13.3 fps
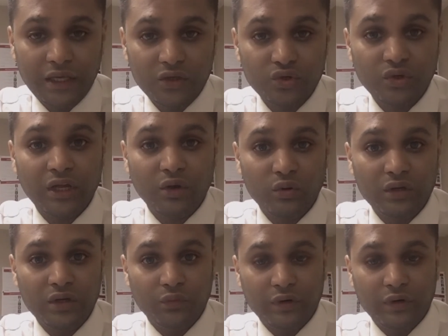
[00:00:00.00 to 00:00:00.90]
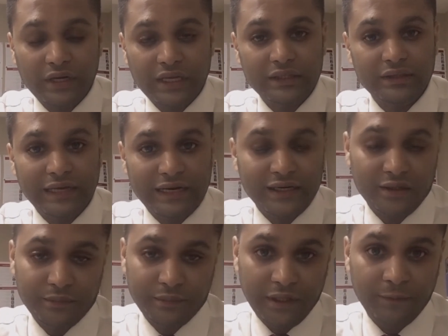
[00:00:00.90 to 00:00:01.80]
You can only work in that
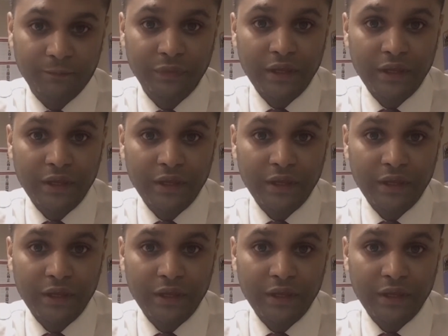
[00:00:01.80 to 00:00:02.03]
company.